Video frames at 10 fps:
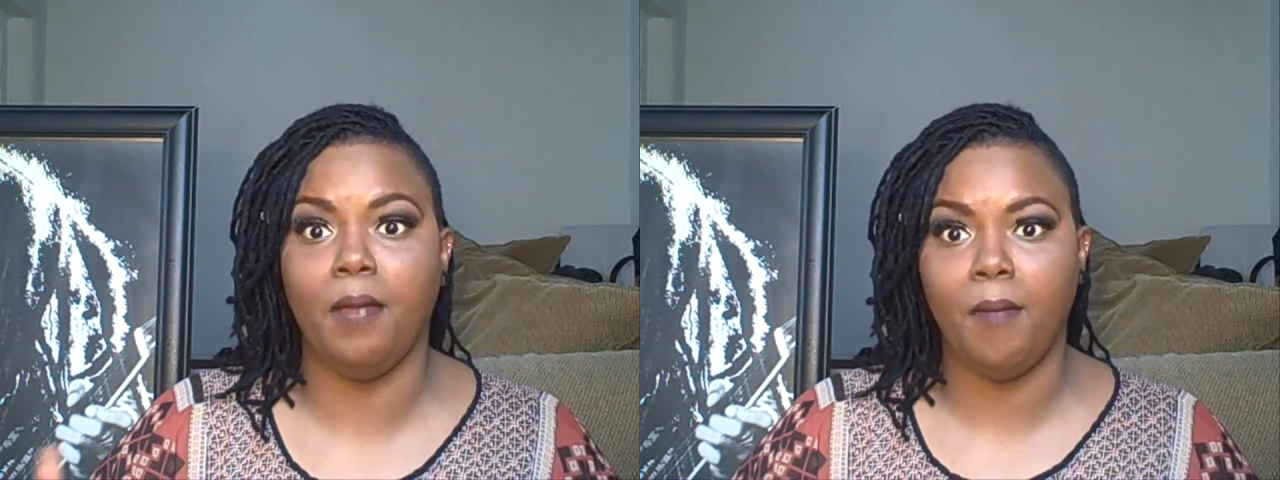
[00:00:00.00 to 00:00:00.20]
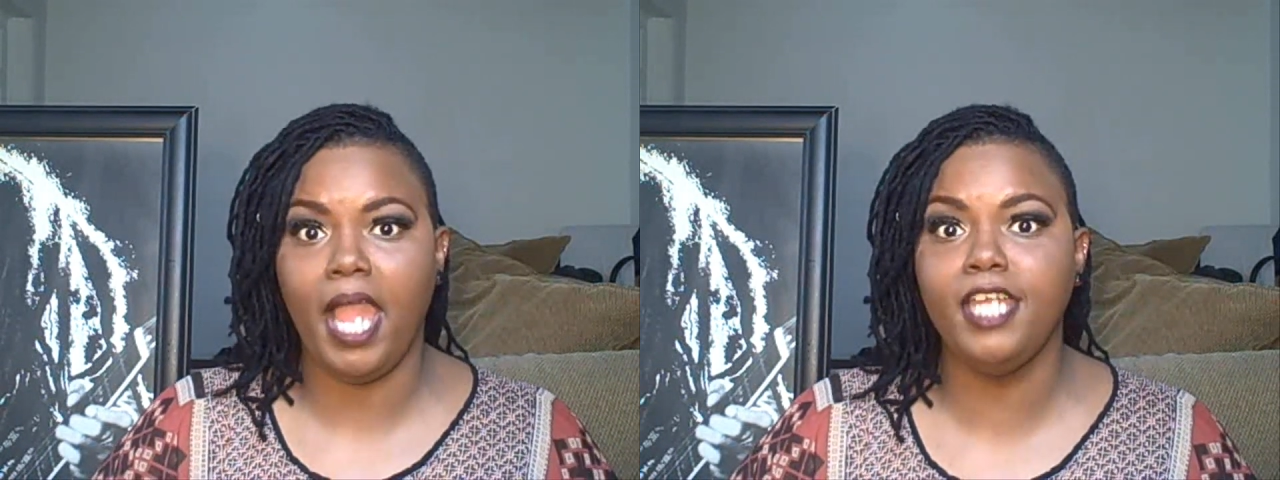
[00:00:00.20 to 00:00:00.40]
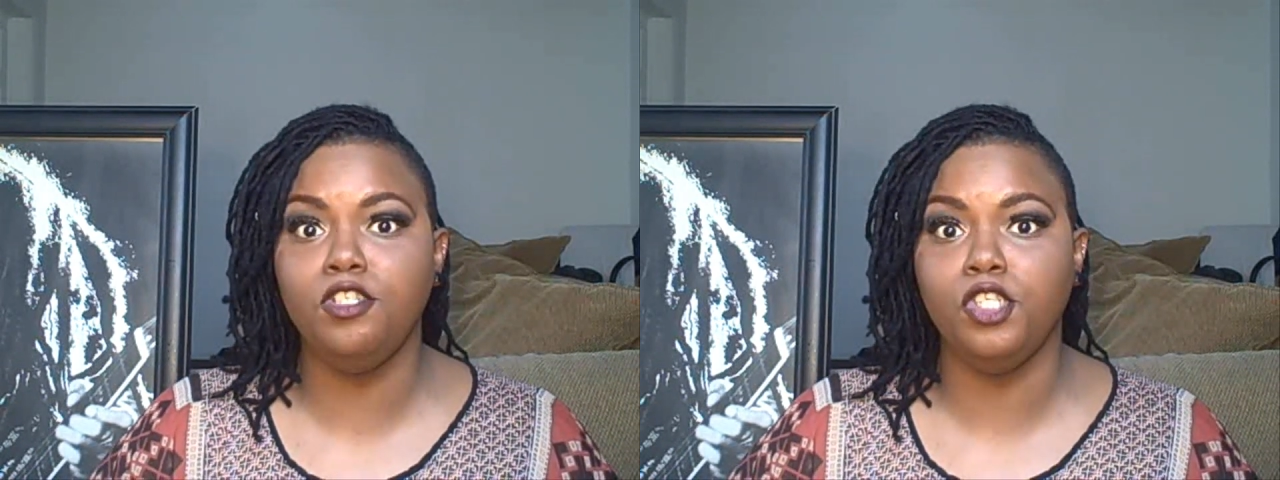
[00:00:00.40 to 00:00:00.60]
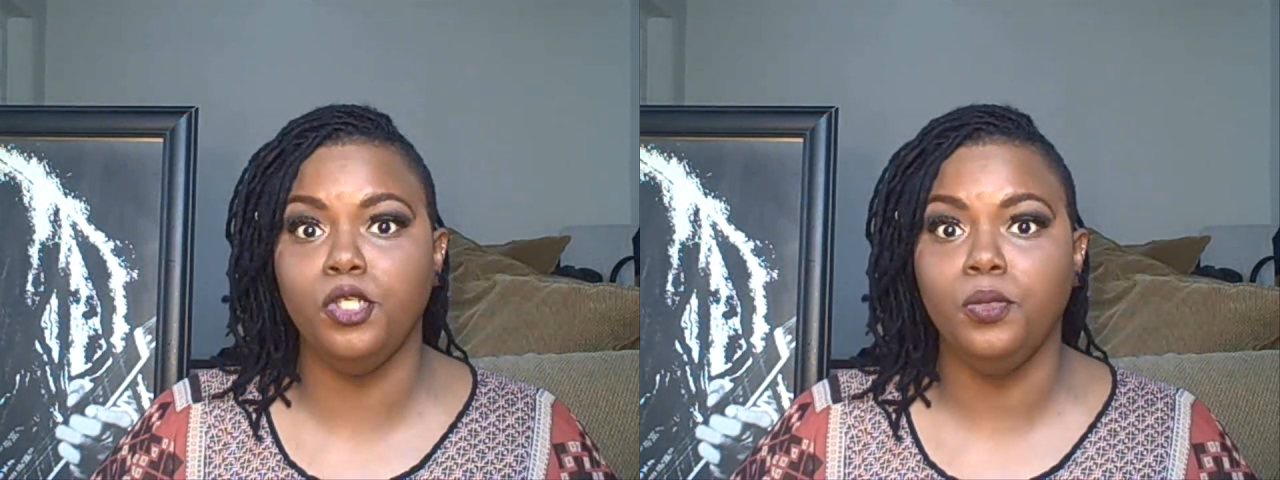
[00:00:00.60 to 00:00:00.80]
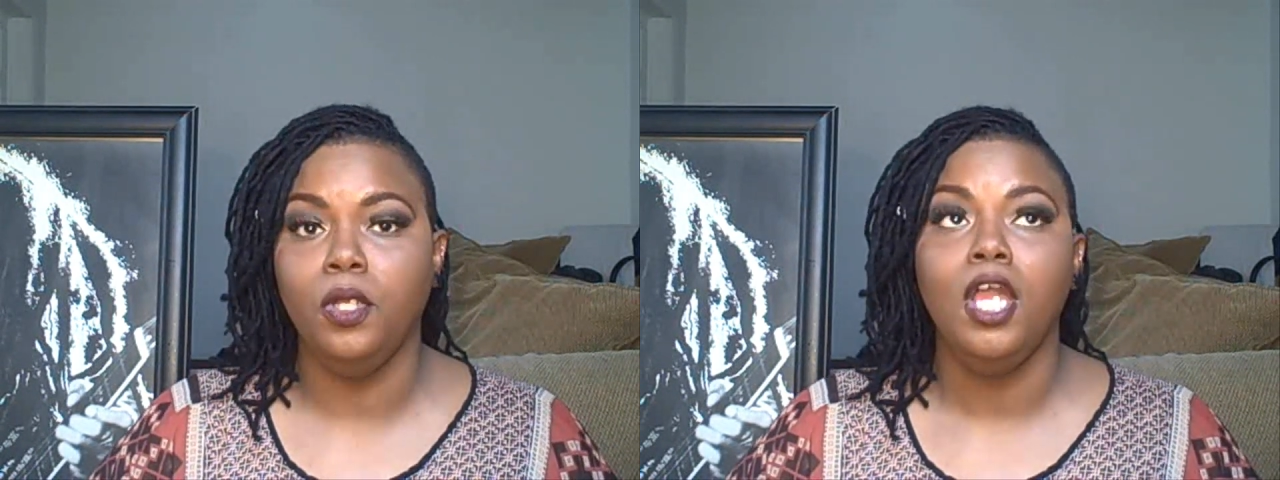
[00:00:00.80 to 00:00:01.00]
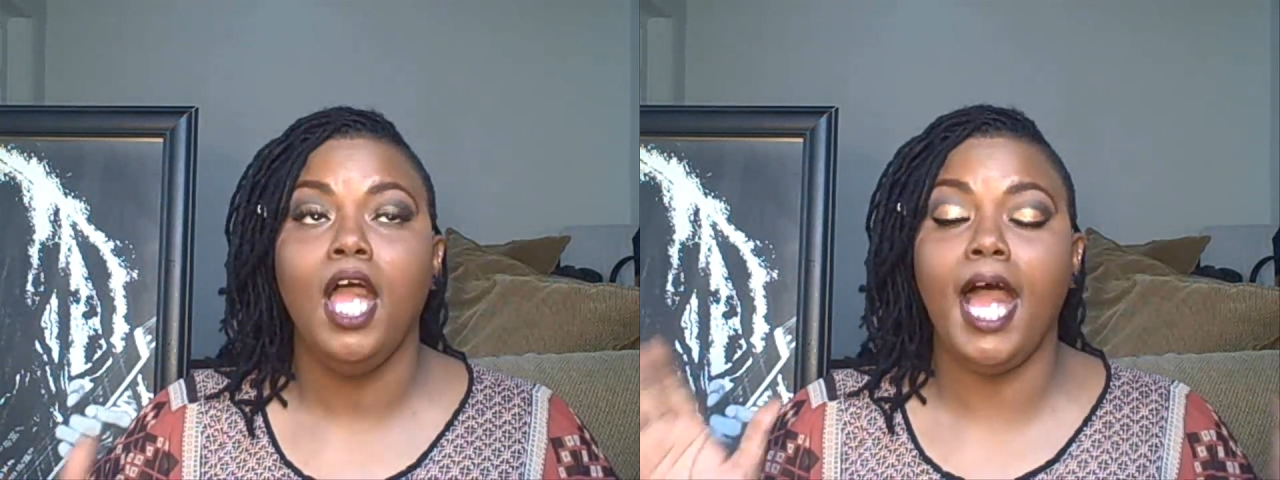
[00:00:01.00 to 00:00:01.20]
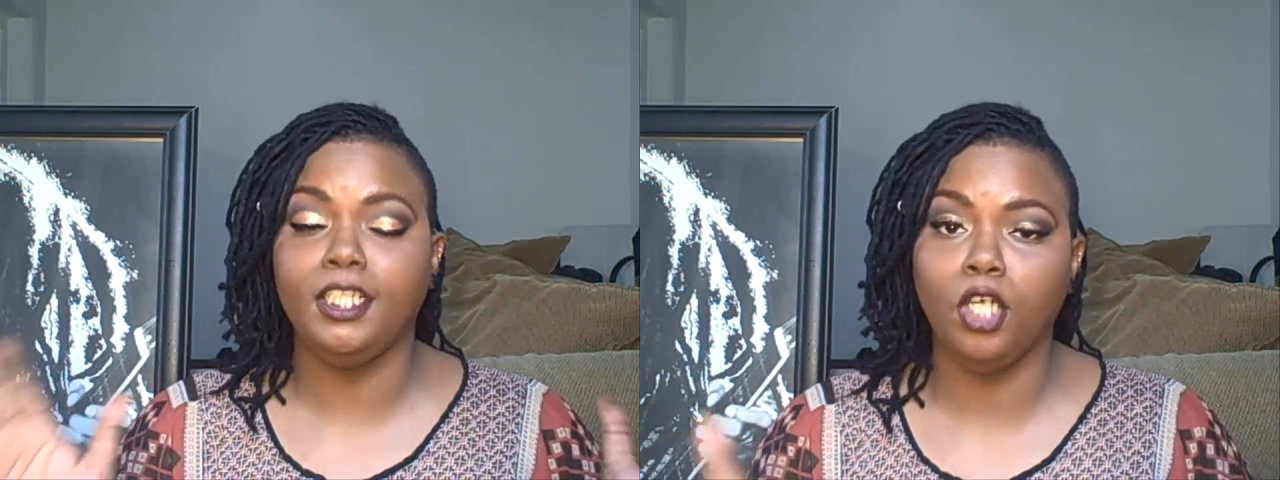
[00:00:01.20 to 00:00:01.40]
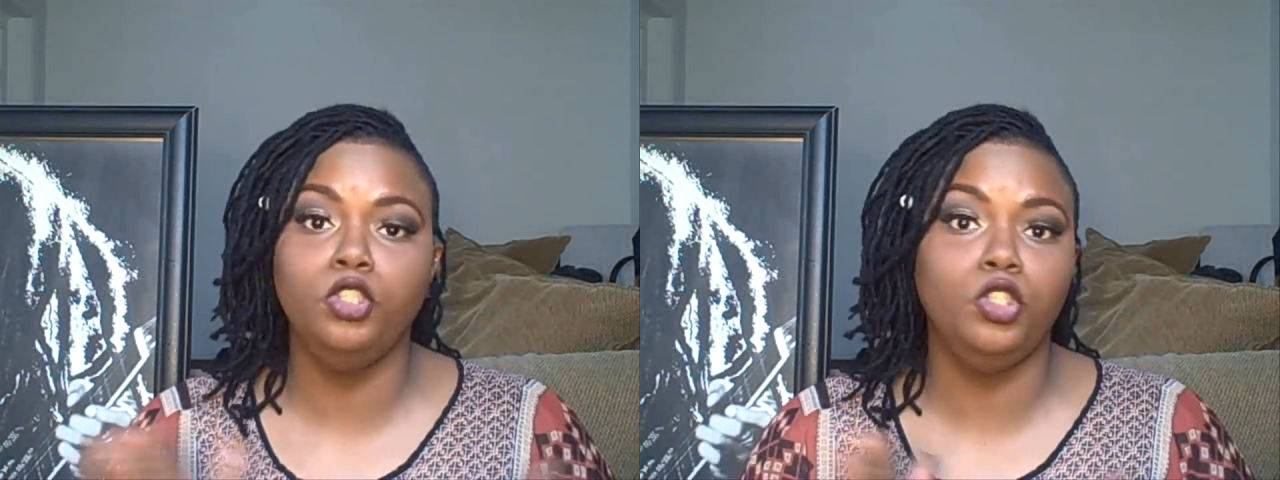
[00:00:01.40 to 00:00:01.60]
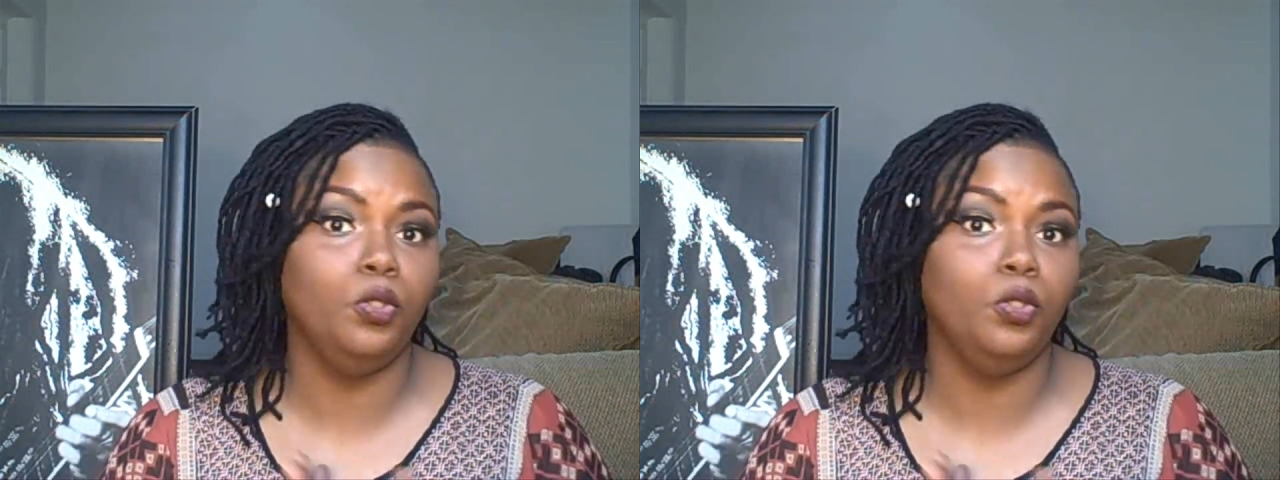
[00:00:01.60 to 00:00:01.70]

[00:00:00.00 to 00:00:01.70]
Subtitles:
Now, mind you, I told